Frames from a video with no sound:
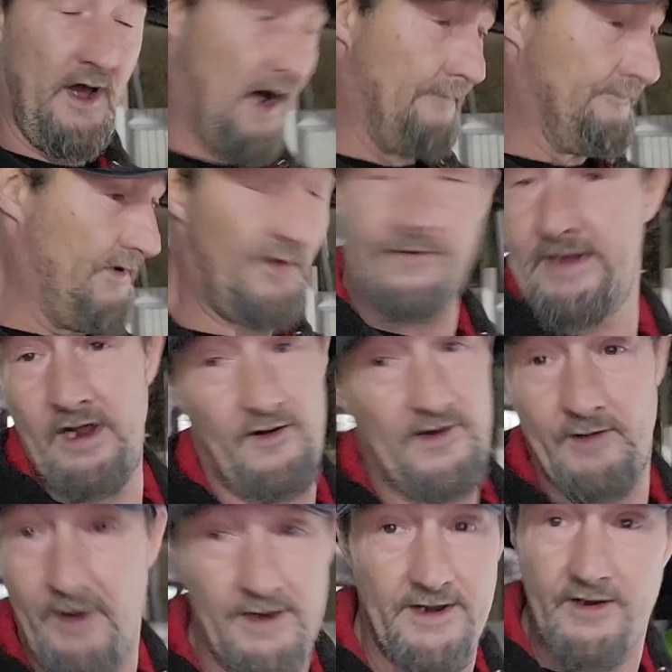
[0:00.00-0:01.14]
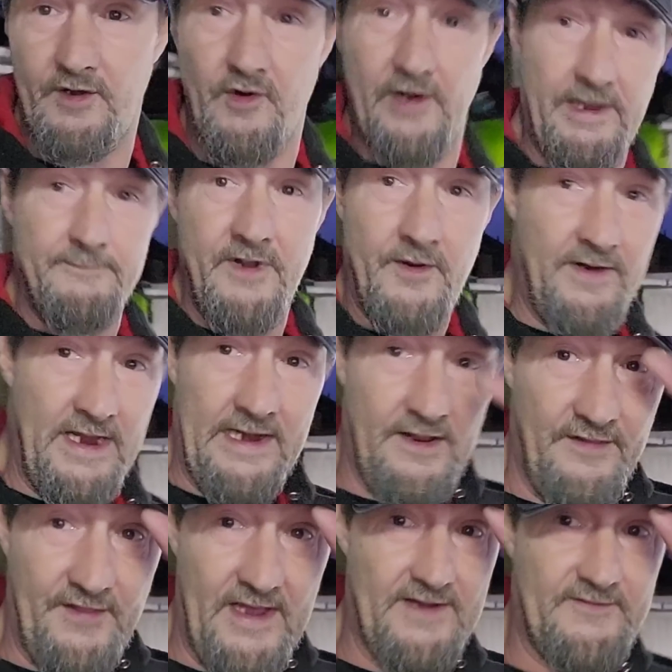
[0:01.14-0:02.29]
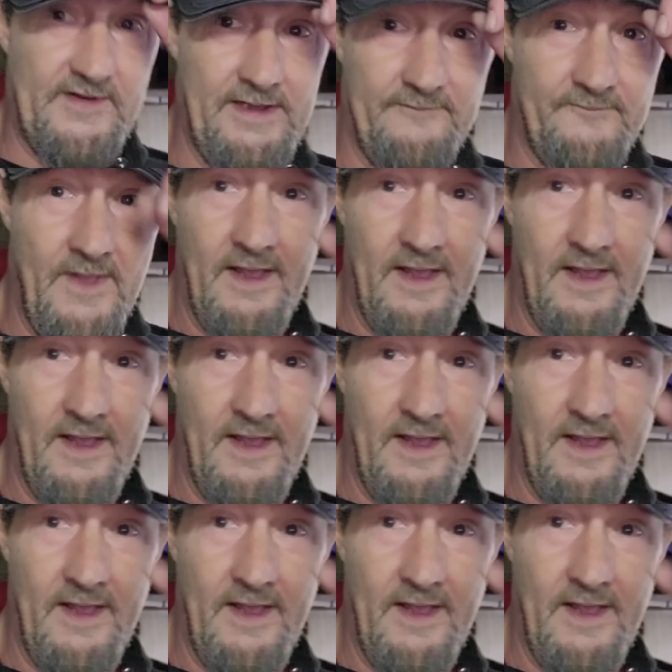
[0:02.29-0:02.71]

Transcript: I'm not the only one in the koi community that thinks it.